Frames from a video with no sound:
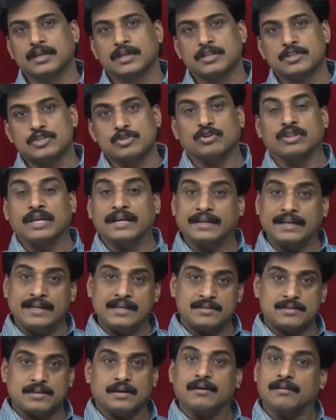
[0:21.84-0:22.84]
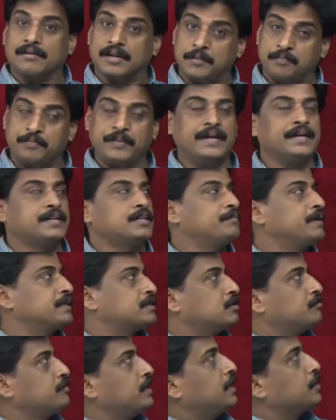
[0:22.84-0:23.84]
So that is repeat
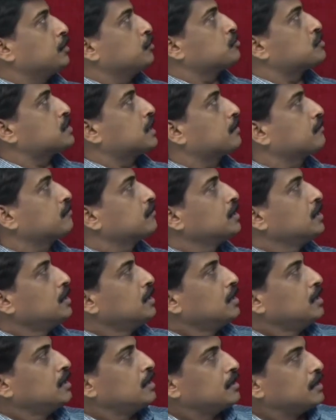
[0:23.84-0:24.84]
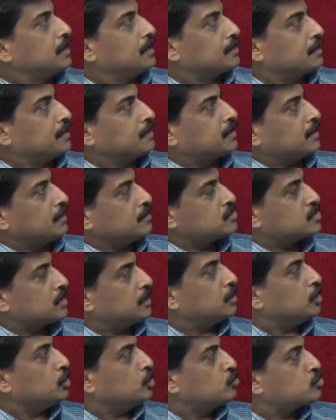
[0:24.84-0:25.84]
method we are using. It returns
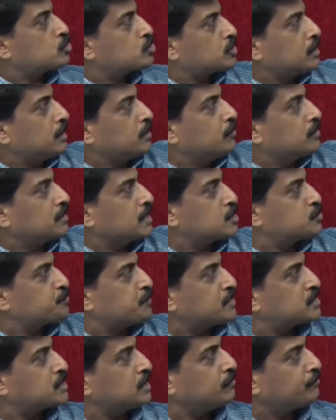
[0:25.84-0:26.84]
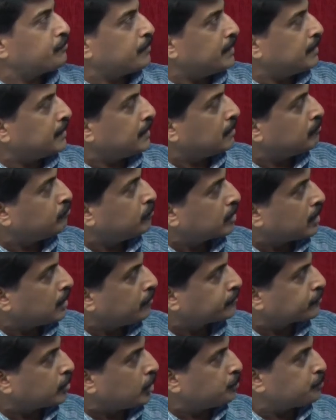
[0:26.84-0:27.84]
a new string with a specified number
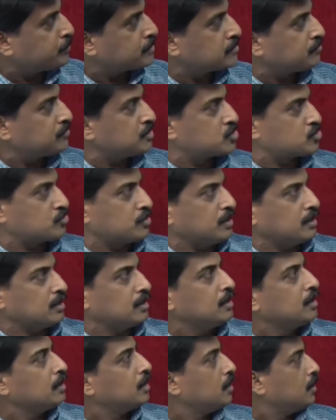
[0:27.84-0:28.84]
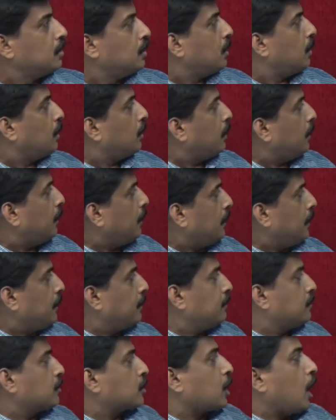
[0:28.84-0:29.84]
of copies of the string
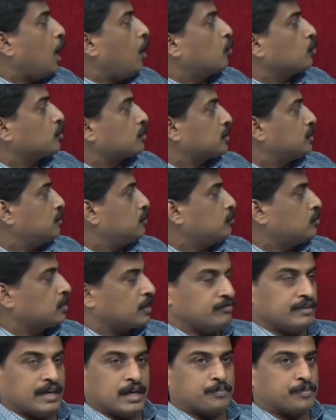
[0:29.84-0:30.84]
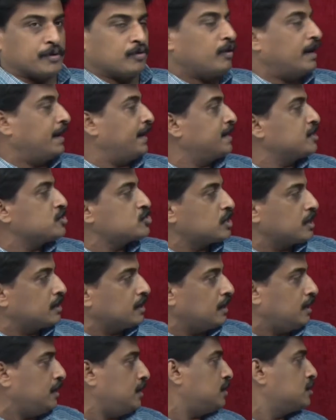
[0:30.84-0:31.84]
and count. Okay, we are providing
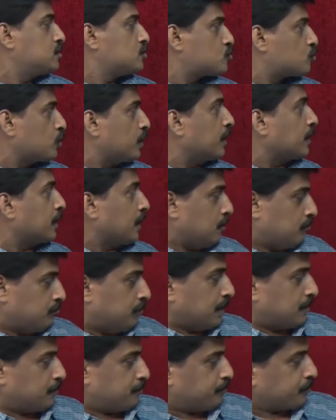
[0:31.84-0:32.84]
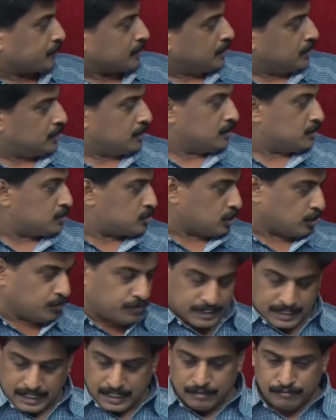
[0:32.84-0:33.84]
generally string number. So
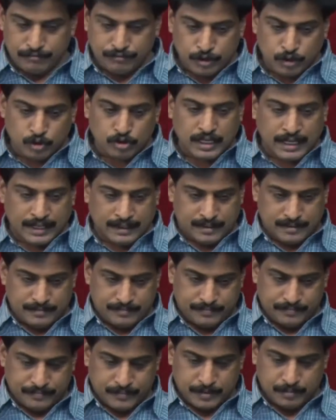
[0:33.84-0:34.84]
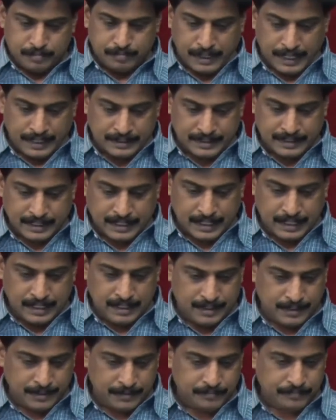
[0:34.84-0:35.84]
we can view that practically